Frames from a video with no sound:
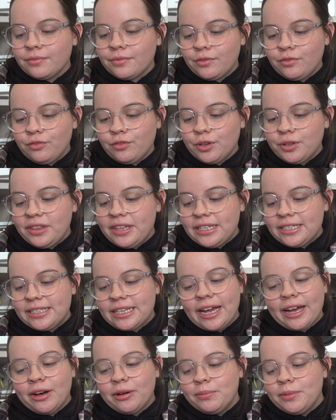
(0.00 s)
for this
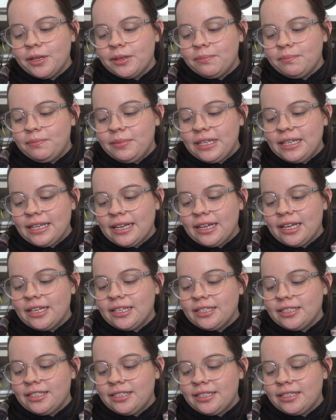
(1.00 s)
album
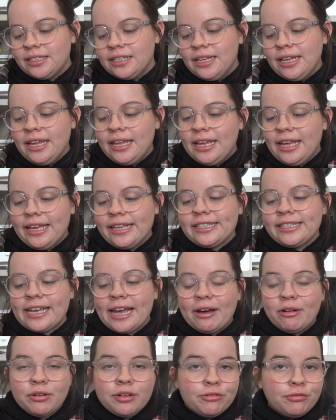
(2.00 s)
because it's
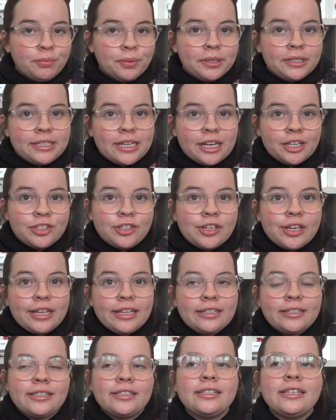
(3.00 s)
out of
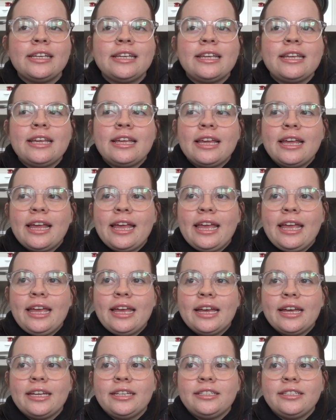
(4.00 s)
production,
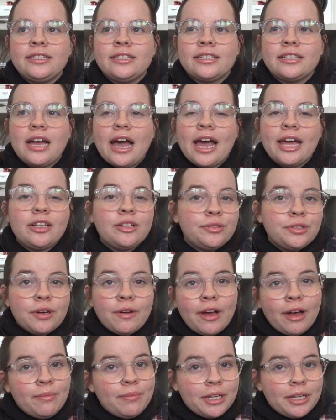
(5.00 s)
and I don't know how